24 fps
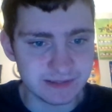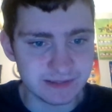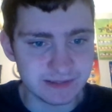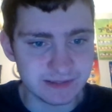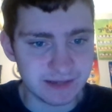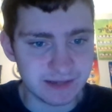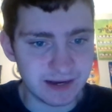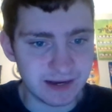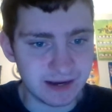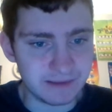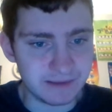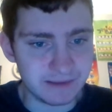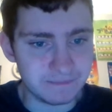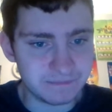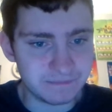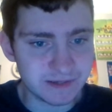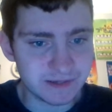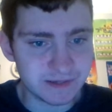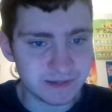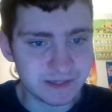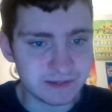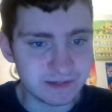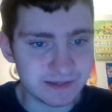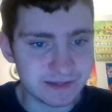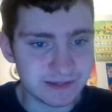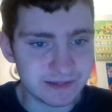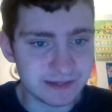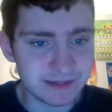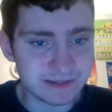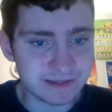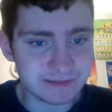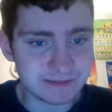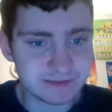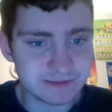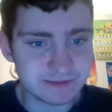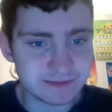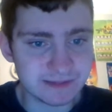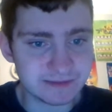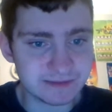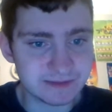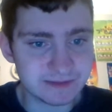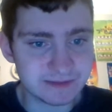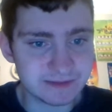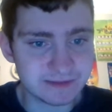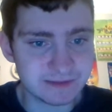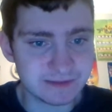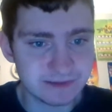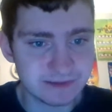Um, but you know that, that's
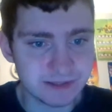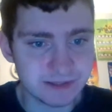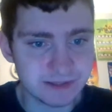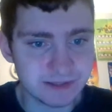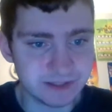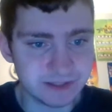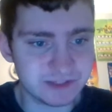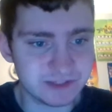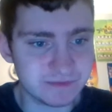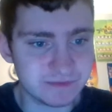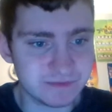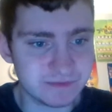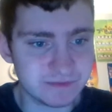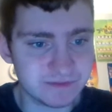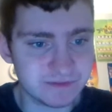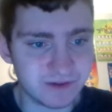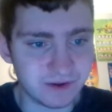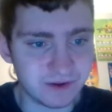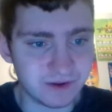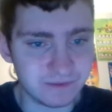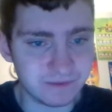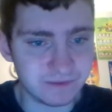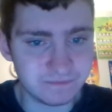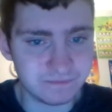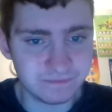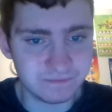that's YouTube's fault,